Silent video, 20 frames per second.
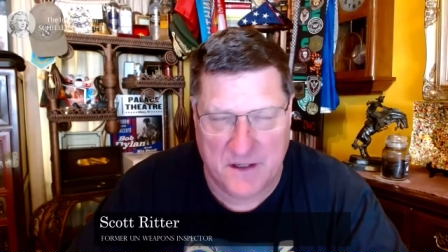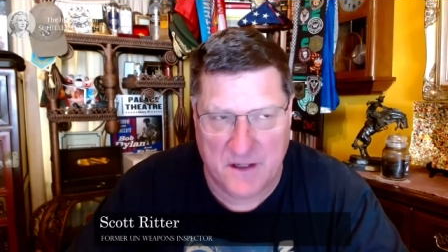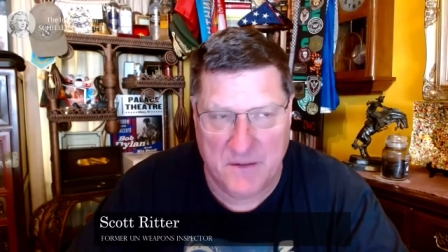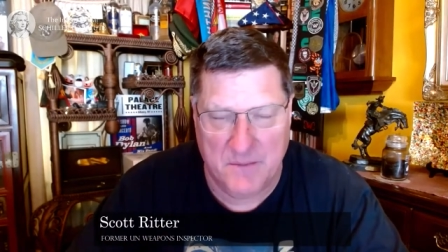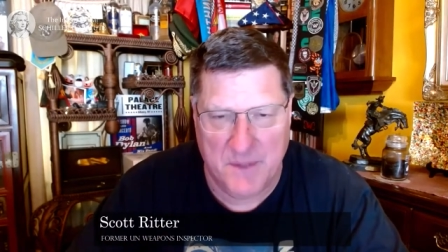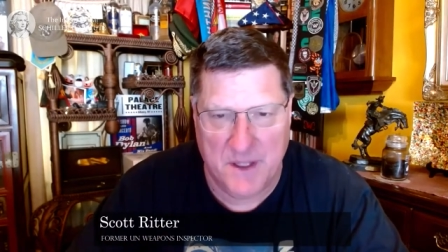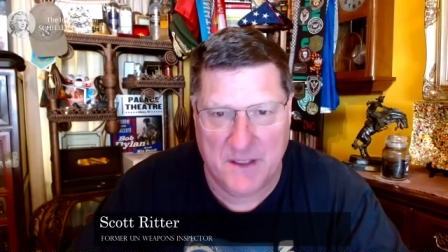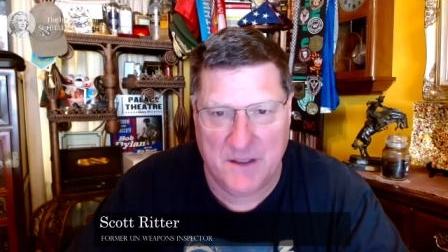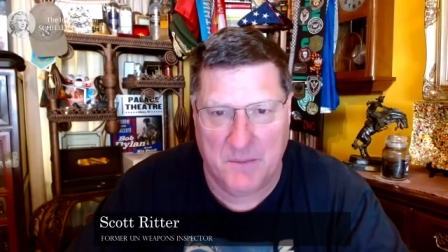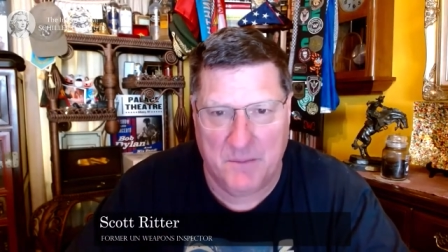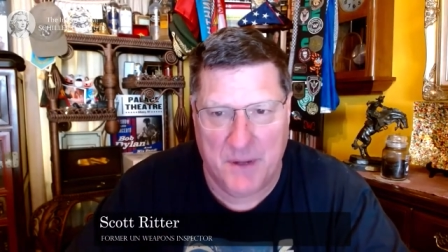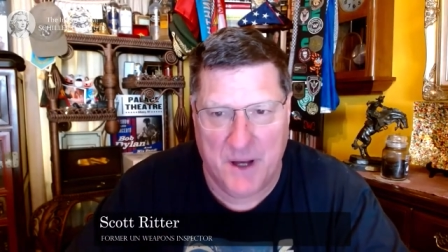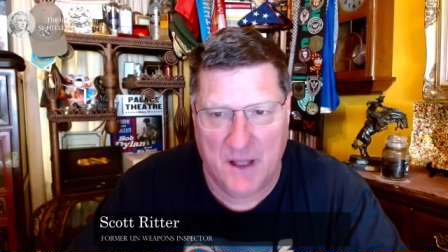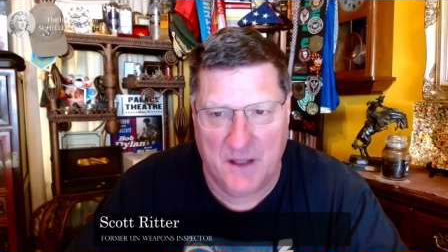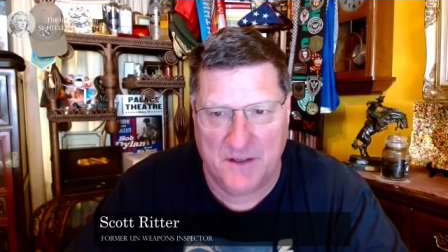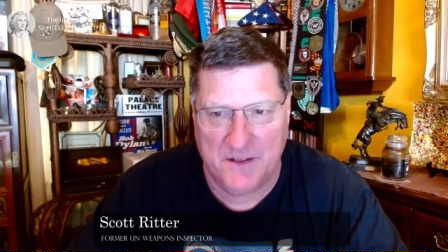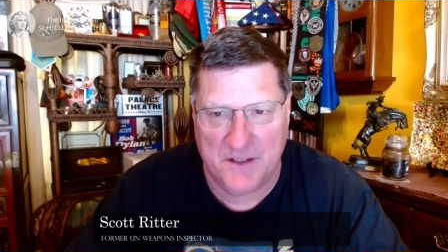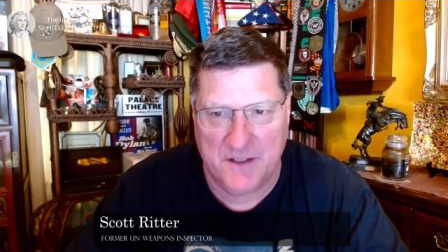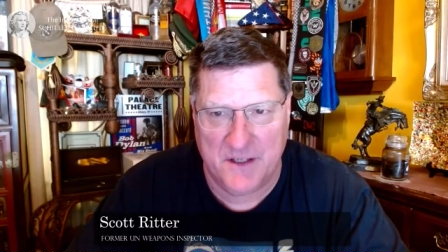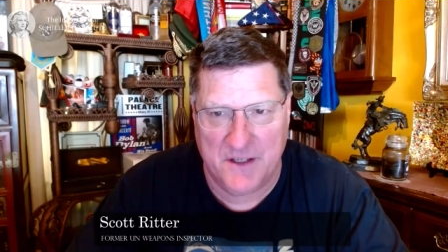to commit to
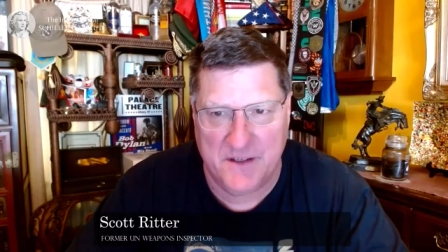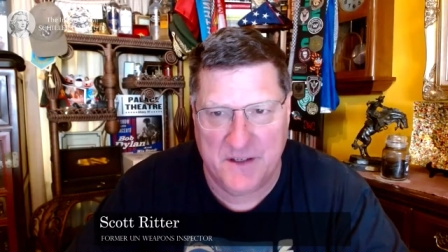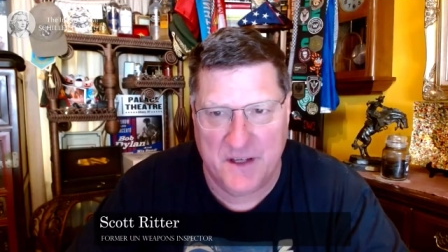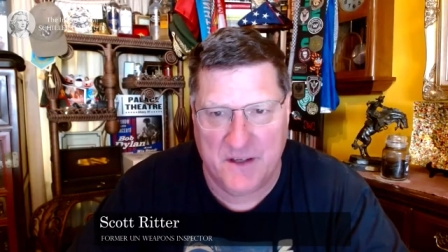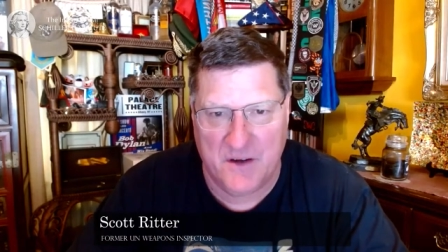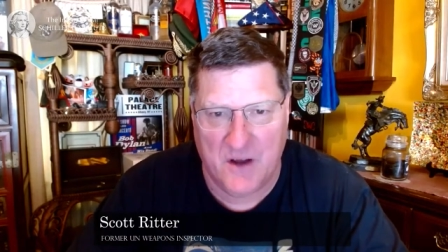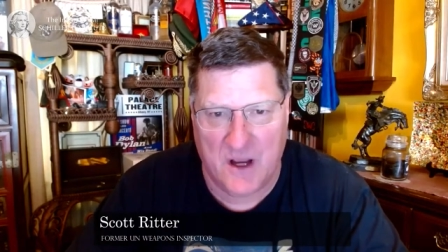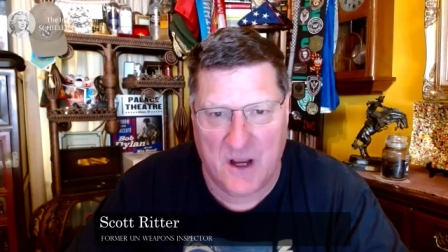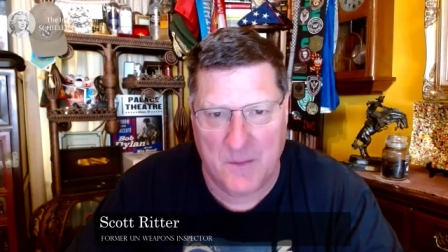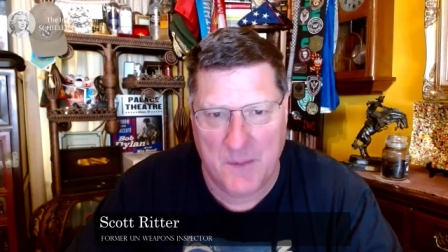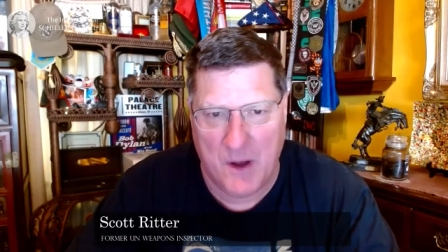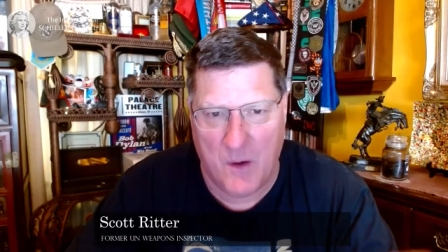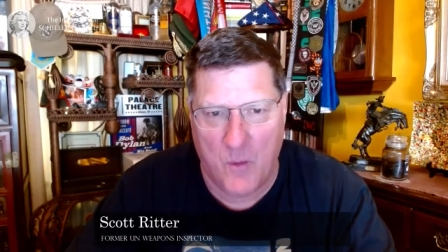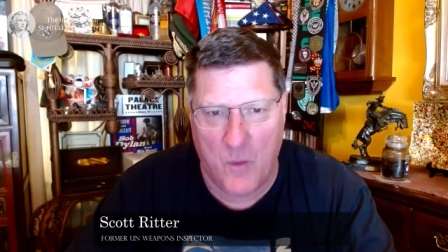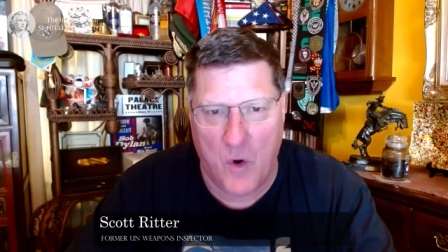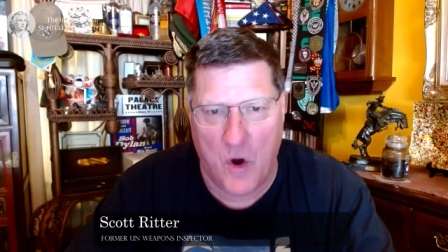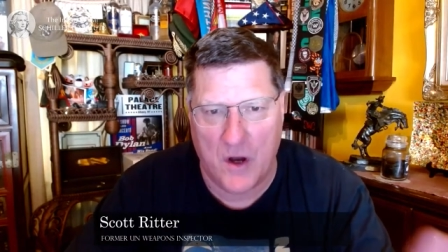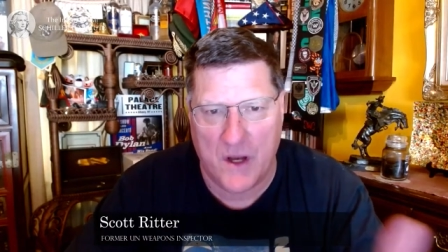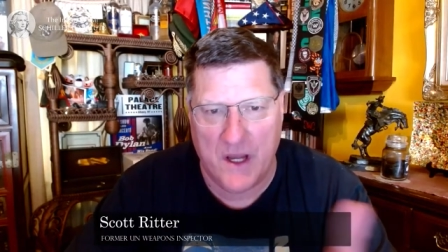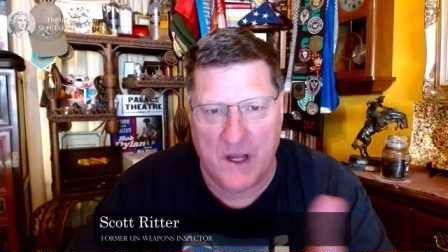policies to talk
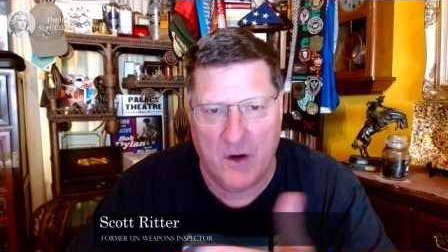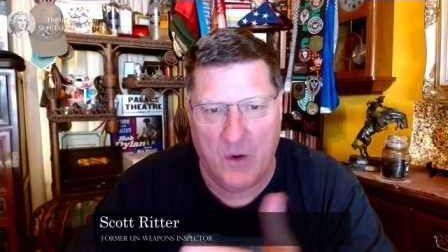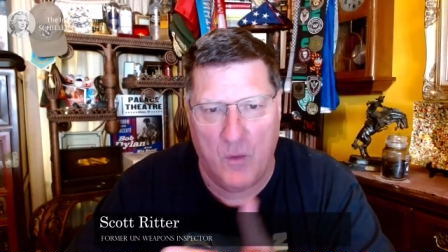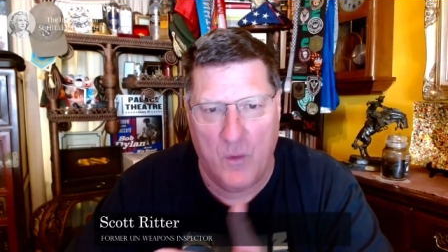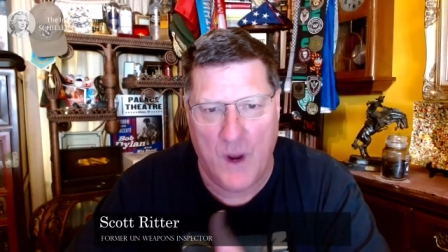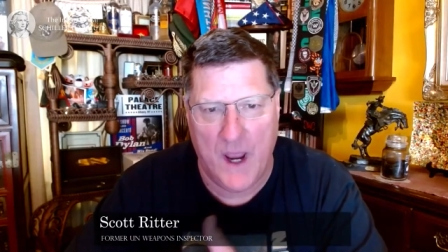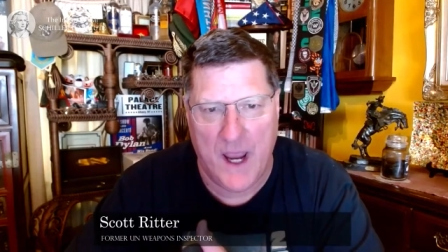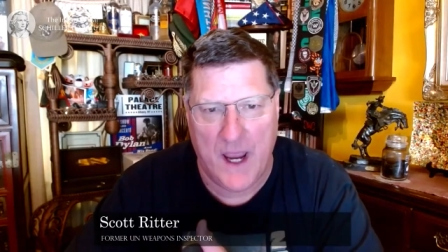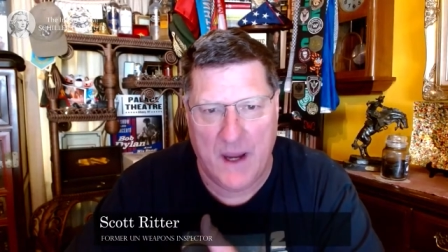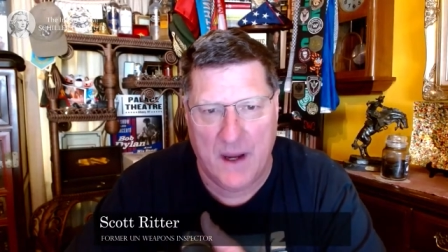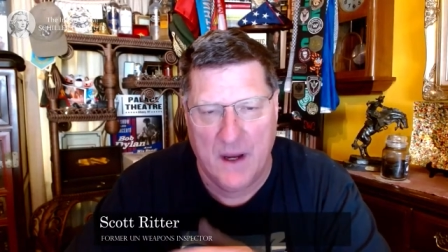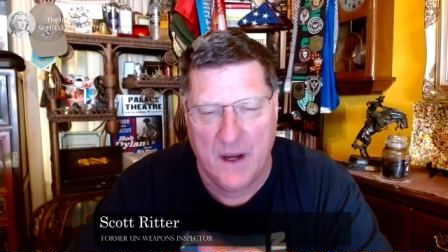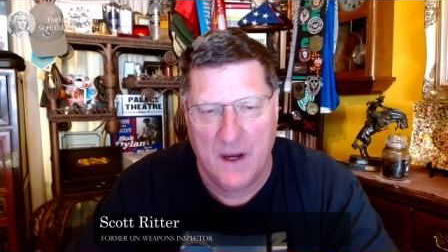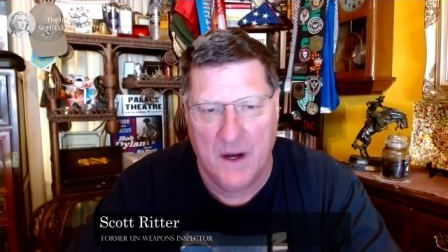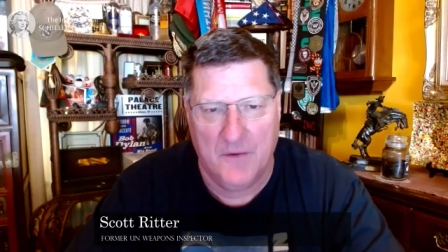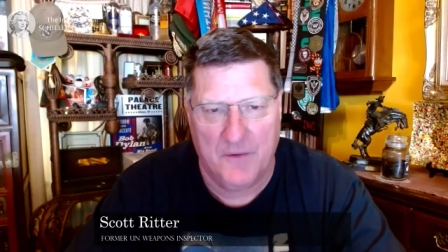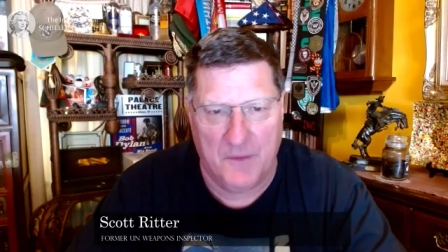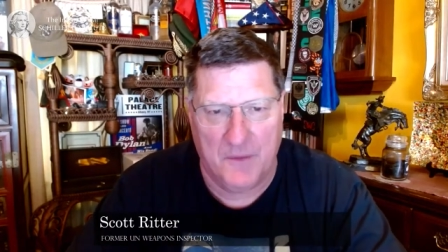about walking away